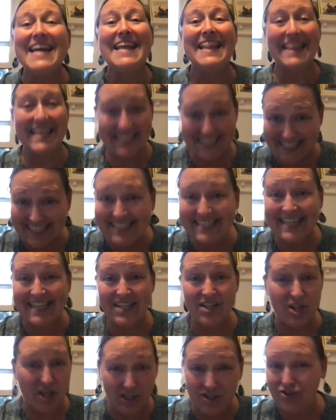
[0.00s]
This is
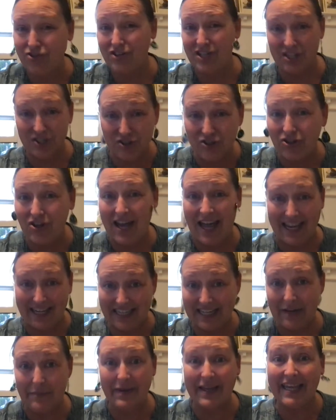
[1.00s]
a traditional
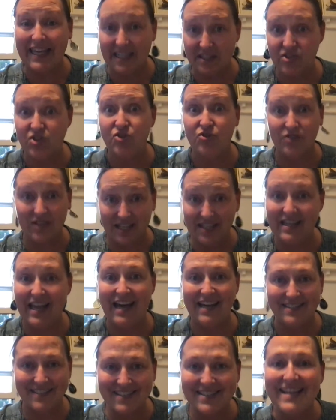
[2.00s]
academic history
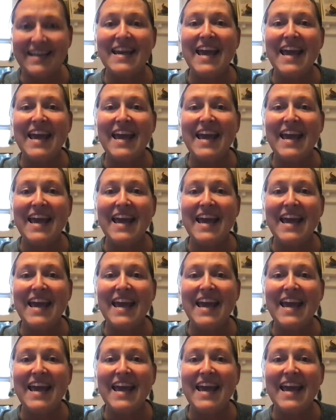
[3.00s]
class.